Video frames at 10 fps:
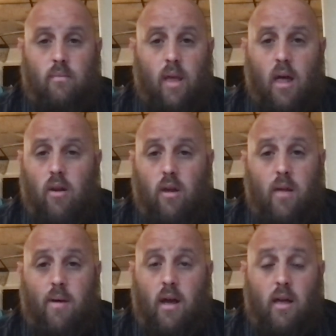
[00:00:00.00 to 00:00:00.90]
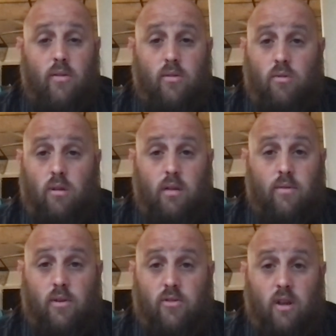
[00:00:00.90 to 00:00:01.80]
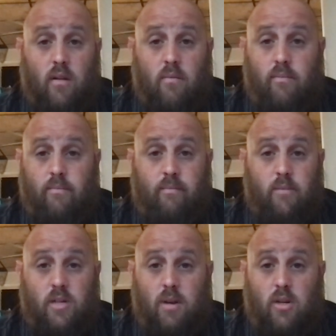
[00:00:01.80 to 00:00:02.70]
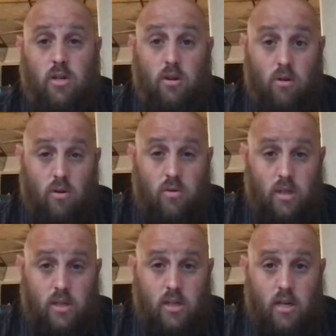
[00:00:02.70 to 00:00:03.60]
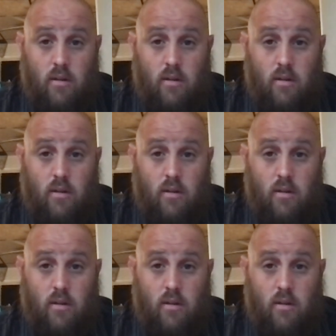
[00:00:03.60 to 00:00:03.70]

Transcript: I don't know anybody else that's going to give their son especially their only son.